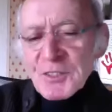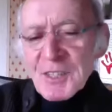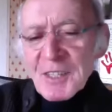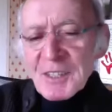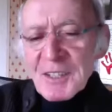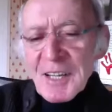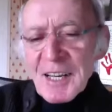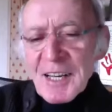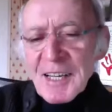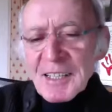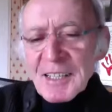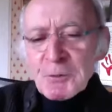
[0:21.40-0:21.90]

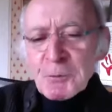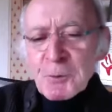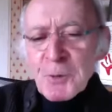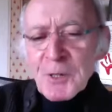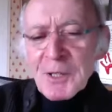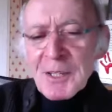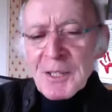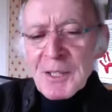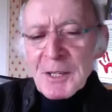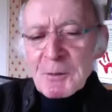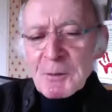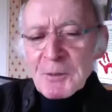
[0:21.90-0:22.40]
that last
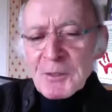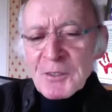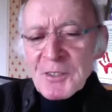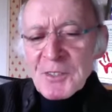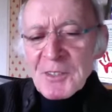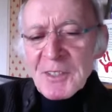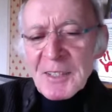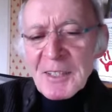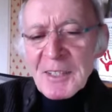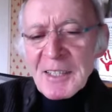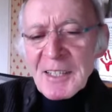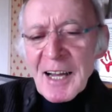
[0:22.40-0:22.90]
week
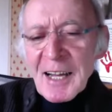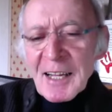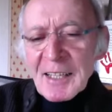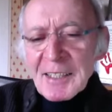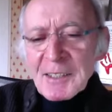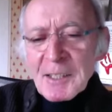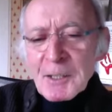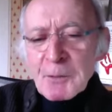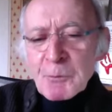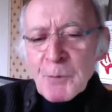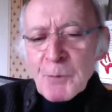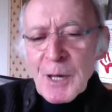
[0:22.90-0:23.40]
I
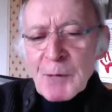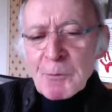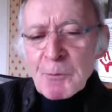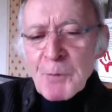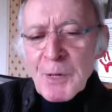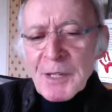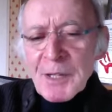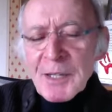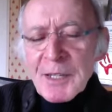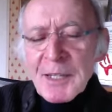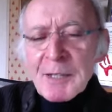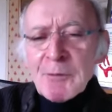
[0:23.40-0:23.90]
did my
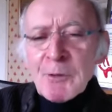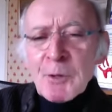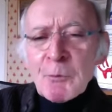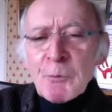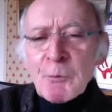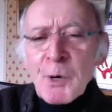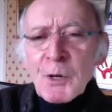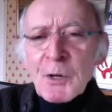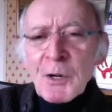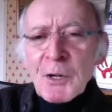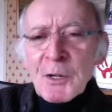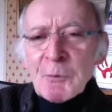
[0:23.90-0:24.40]
medieval
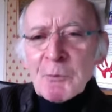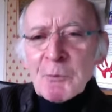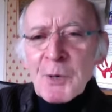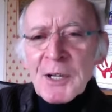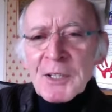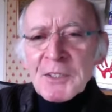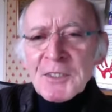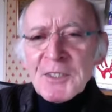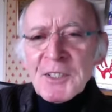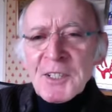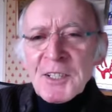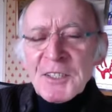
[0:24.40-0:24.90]
monk
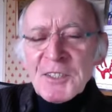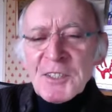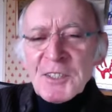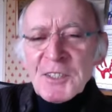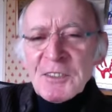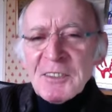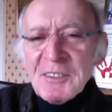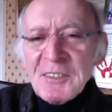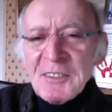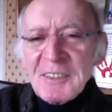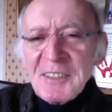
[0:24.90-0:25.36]
impersonation.